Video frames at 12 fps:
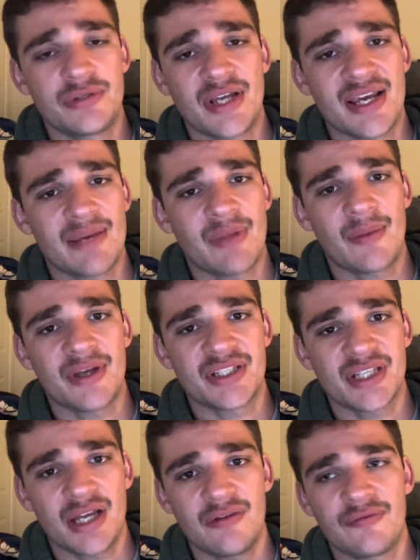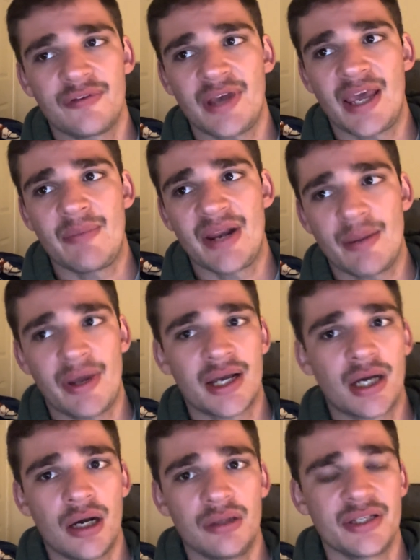taken by myself and many of my
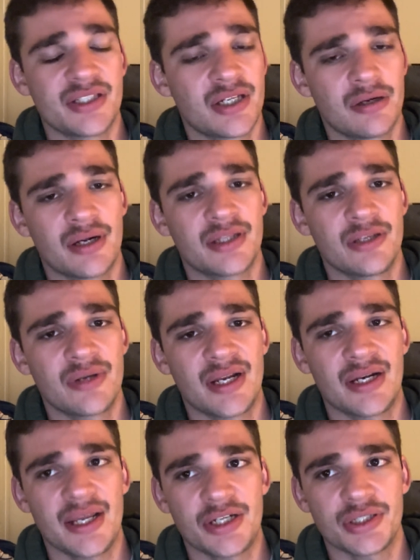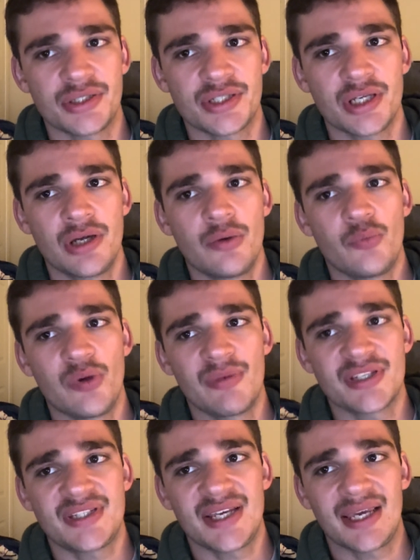colleagues here at the United Nations, we
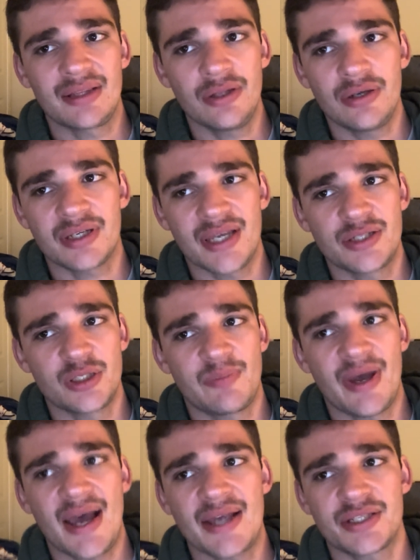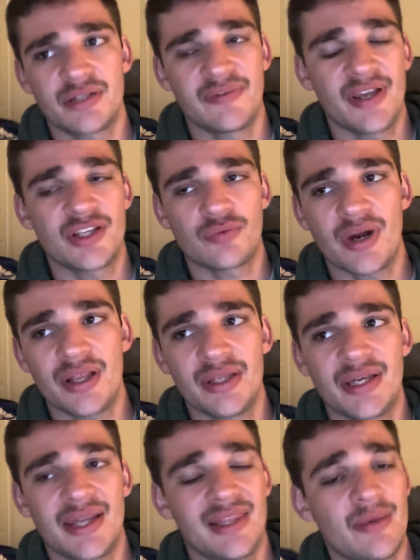must take a look into the past of Israeli
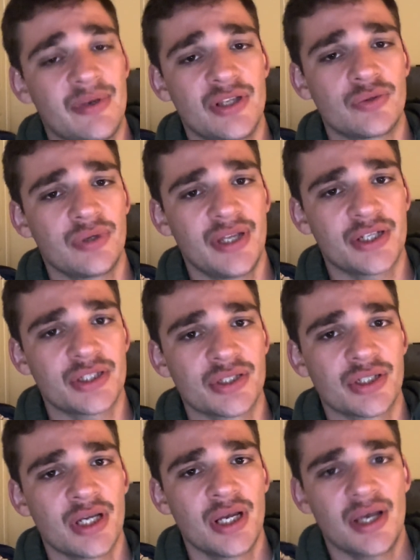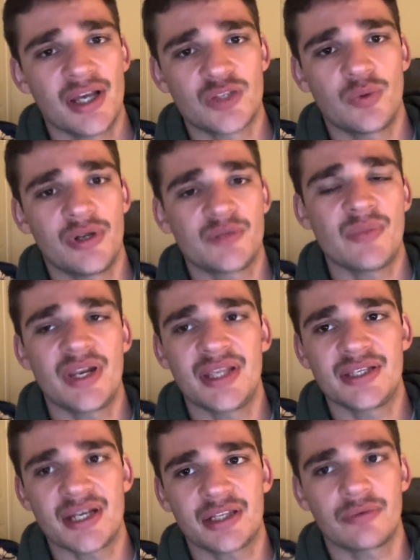and Lebanese relations, as well as many
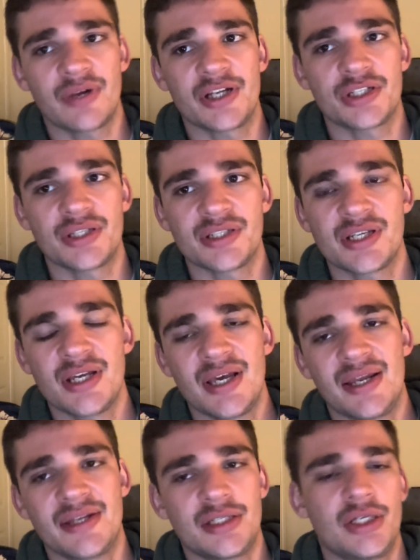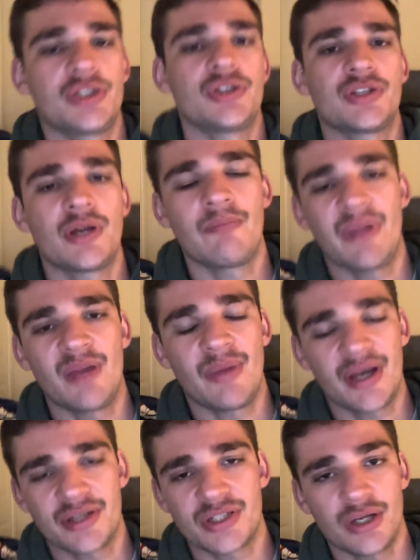declarations and decisions made by
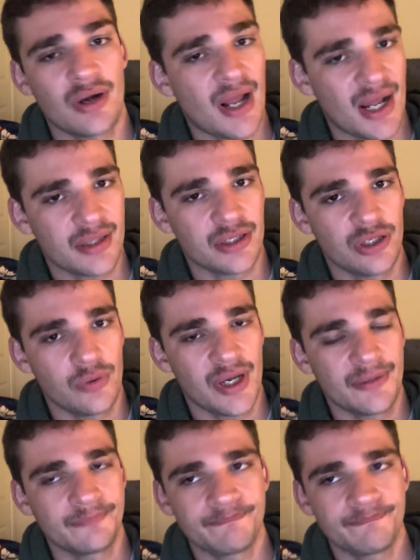us here at the UN.